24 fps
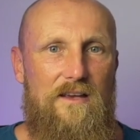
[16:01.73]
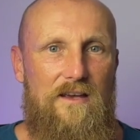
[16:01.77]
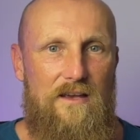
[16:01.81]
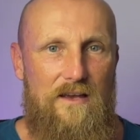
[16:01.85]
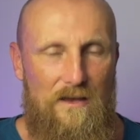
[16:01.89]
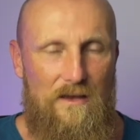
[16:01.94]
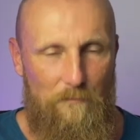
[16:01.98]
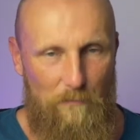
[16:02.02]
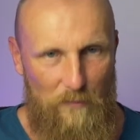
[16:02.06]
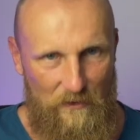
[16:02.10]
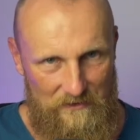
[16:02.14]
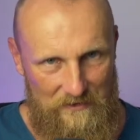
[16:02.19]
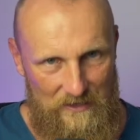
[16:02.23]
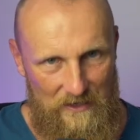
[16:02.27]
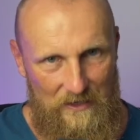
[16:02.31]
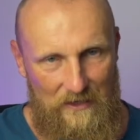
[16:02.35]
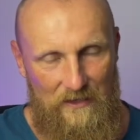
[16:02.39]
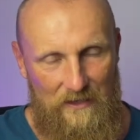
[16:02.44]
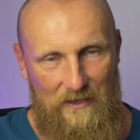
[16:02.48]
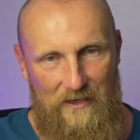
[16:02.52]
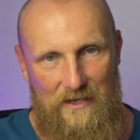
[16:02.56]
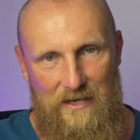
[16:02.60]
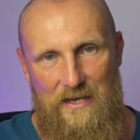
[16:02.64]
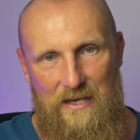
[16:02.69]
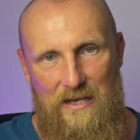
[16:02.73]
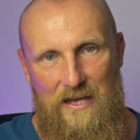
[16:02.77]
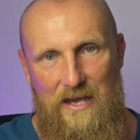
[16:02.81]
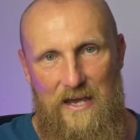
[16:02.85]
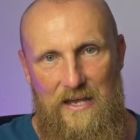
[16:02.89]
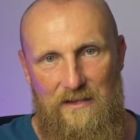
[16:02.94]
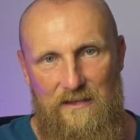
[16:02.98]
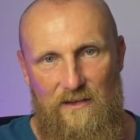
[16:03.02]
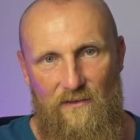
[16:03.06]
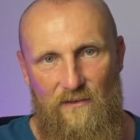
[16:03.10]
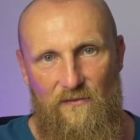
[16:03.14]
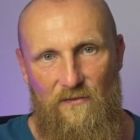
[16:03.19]
particularly in
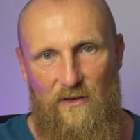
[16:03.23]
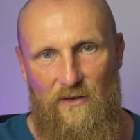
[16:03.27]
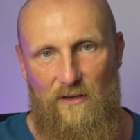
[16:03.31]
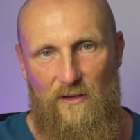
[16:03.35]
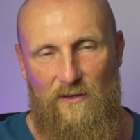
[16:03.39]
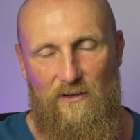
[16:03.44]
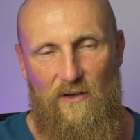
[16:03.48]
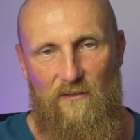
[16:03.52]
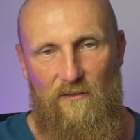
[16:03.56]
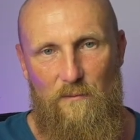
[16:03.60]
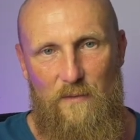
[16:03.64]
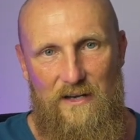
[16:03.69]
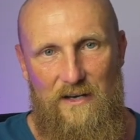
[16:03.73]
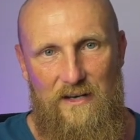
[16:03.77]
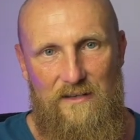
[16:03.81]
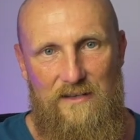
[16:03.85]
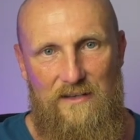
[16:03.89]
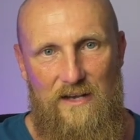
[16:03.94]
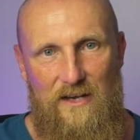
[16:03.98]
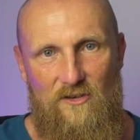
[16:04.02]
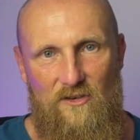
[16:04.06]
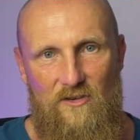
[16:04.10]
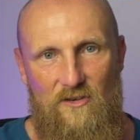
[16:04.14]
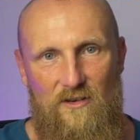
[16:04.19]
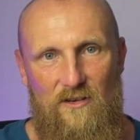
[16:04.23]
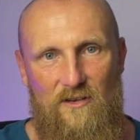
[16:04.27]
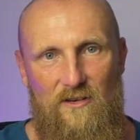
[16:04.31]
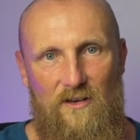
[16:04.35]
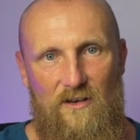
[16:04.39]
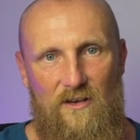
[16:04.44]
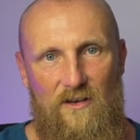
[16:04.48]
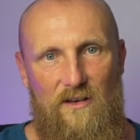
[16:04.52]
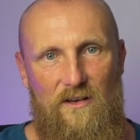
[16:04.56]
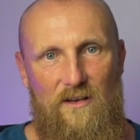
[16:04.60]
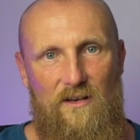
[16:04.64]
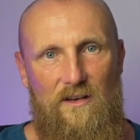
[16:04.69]
the field of meditation.
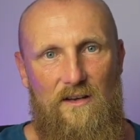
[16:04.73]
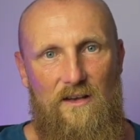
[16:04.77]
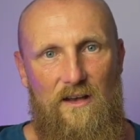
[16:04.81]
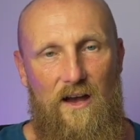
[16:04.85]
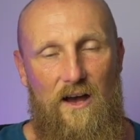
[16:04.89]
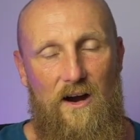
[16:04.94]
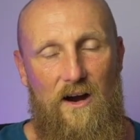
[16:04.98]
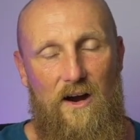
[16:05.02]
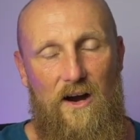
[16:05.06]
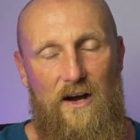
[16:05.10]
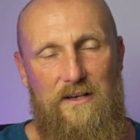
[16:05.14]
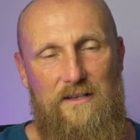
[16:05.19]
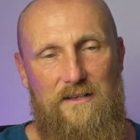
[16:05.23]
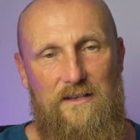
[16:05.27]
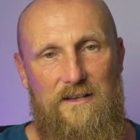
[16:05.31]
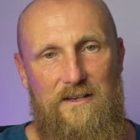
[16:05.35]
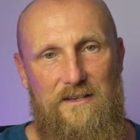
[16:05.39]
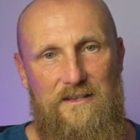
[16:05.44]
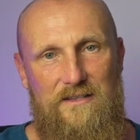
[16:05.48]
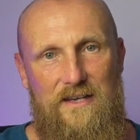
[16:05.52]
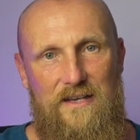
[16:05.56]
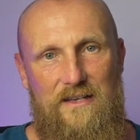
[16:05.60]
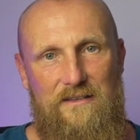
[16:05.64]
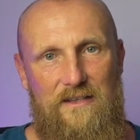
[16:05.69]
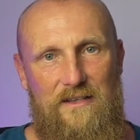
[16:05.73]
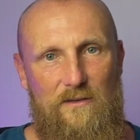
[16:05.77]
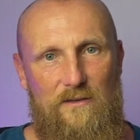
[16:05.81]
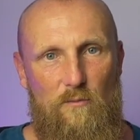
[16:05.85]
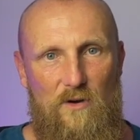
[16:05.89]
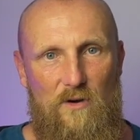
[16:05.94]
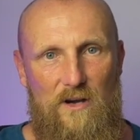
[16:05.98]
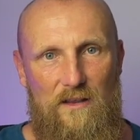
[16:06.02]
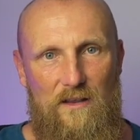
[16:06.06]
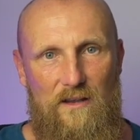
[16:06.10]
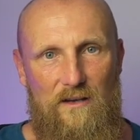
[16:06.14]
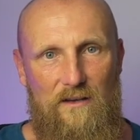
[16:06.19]
Heart-centered
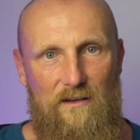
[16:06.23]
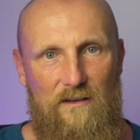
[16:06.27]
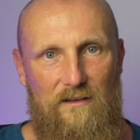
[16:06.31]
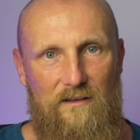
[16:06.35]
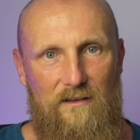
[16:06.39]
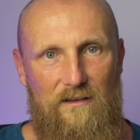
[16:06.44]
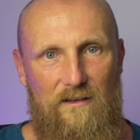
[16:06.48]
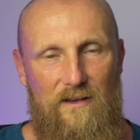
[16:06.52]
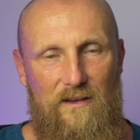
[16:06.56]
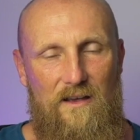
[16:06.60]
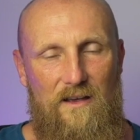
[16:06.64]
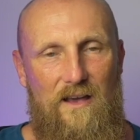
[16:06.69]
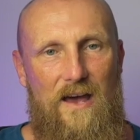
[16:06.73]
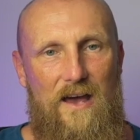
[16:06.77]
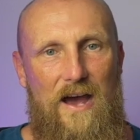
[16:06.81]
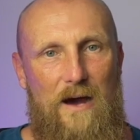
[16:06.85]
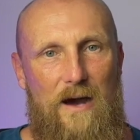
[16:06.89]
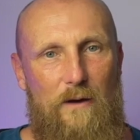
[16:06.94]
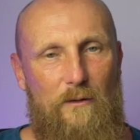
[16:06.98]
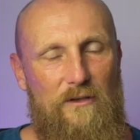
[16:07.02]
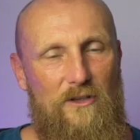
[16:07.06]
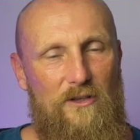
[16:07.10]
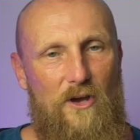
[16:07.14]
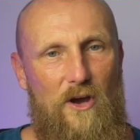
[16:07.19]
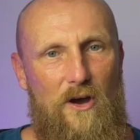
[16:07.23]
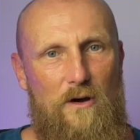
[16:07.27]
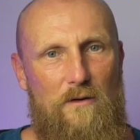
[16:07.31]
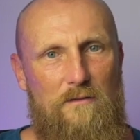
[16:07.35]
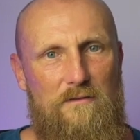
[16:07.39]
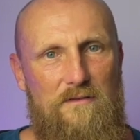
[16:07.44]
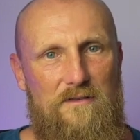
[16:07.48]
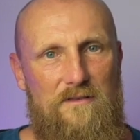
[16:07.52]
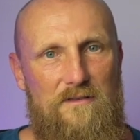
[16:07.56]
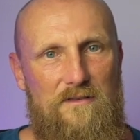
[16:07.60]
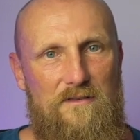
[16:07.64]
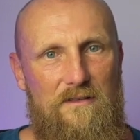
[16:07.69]
breathing. How it
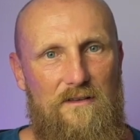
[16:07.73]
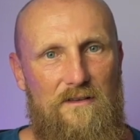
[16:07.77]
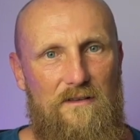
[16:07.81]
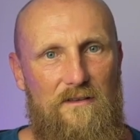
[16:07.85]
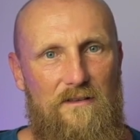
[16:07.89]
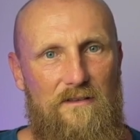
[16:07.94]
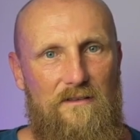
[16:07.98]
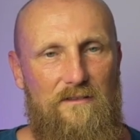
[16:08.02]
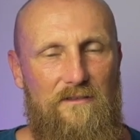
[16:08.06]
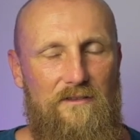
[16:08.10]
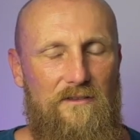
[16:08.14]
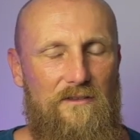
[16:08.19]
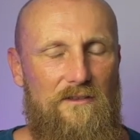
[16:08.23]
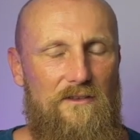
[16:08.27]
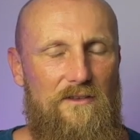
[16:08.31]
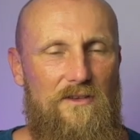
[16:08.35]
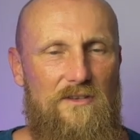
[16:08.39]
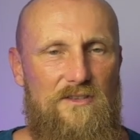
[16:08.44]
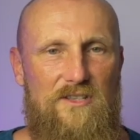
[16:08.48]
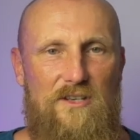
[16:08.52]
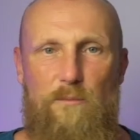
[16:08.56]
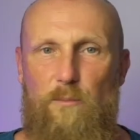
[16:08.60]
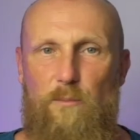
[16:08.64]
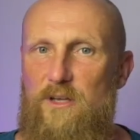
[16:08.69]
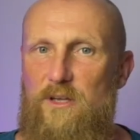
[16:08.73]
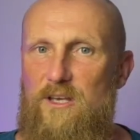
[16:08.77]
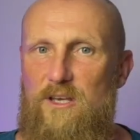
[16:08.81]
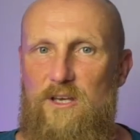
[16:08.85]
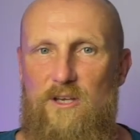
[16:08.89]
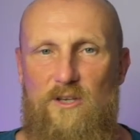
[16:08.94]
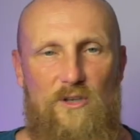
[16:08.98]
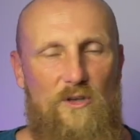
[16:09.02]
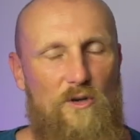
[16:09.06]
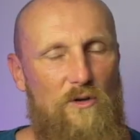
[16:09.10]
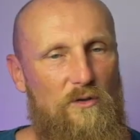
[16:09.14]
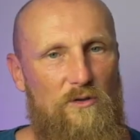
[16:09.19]
goes? You simply can
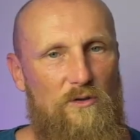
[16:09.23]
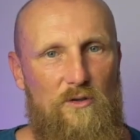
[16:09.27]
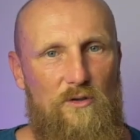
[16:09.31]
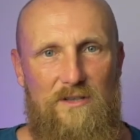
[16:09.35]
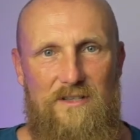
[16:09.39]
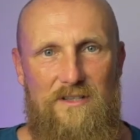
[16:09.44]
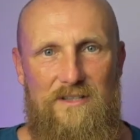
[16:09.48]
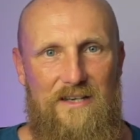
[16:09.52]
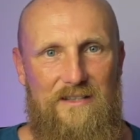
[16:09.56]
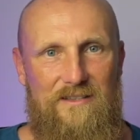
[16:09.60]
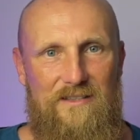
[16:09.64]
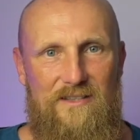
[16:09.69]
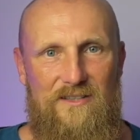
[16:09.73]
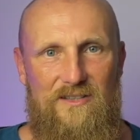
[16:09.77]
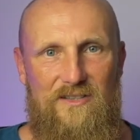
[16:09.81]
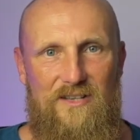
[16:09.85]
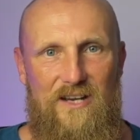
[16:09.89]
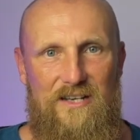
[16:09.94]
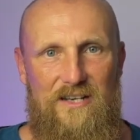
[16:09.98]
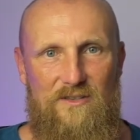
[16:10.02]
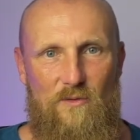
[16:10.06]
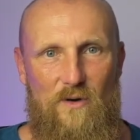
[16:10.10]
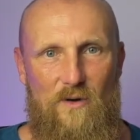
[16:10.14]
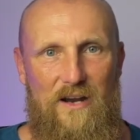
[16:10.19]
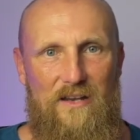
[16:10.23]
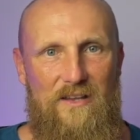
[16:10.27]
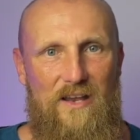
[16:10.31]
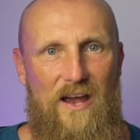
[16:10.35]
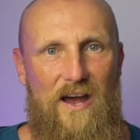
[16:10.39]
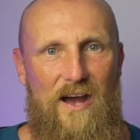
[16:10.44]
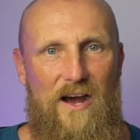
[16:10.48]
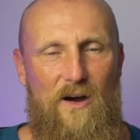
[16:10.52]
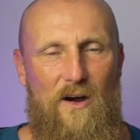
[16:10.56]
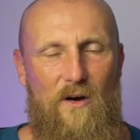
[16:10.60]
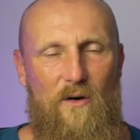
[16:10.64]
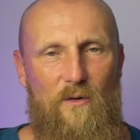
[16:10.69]
do this exercise right
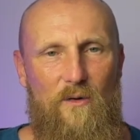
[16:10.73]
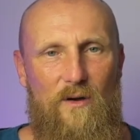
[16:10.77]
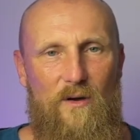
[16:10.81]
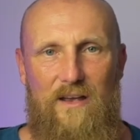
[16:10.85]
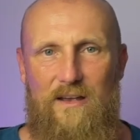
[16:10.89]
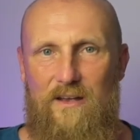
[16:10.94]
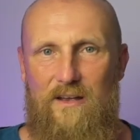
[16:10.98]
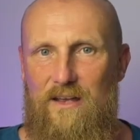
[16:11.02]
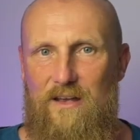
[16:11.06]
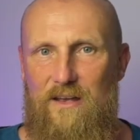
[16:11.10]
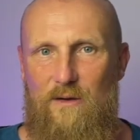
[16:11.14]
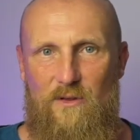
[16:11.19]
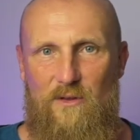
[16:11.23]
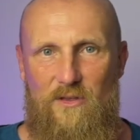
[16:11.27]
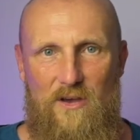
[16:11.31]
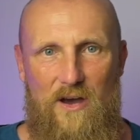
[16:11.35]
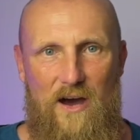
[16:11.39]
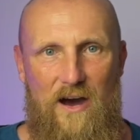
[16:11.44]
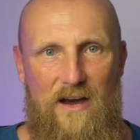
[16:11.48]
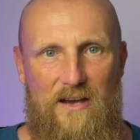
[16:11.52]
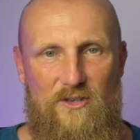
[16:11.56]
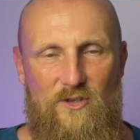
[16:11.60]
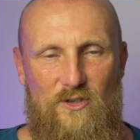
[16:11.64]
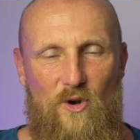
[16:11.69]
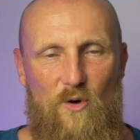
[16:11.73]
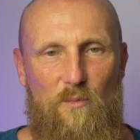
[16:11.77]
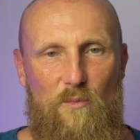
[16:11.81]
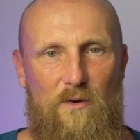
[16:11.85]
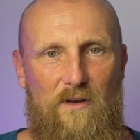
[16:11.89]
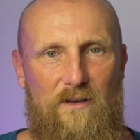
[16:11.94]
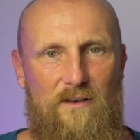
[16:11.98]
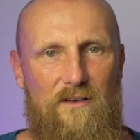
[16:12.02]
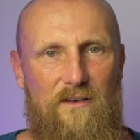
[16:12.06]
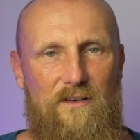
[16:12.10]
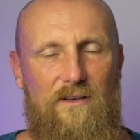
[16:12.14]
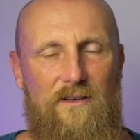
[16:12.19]
now with your eyes
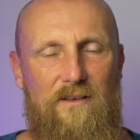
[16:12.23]
open.